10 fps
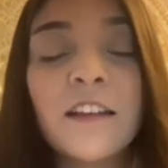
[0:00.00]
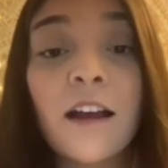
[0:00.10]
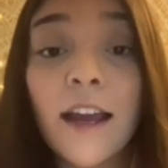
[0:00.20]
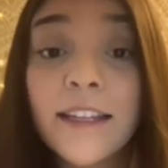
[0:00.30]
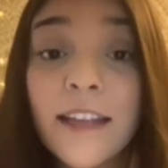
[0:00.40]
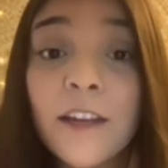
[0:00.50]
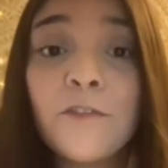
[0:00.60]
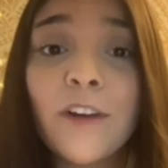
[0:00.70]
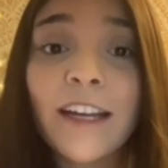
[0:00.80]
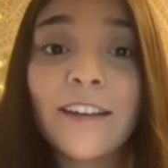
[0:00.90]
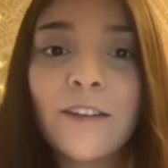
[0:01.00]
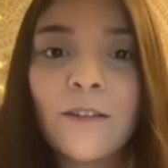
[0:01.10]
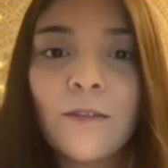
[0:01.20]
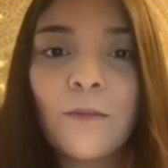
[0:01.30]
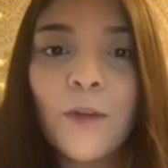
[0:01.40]
Identify it.
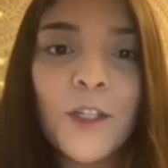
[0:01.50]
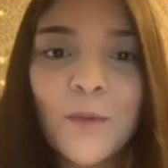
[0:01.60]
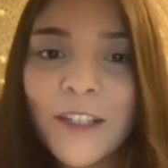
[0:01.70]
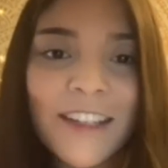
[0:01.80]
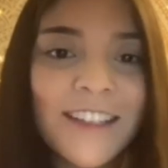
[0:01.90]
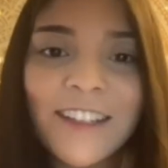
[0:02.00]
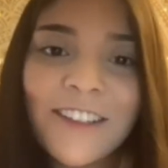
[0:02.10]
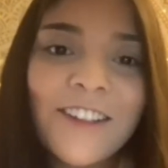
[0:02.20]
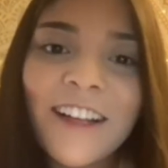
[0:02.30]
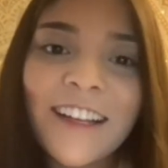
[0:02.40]
Which one does it look like?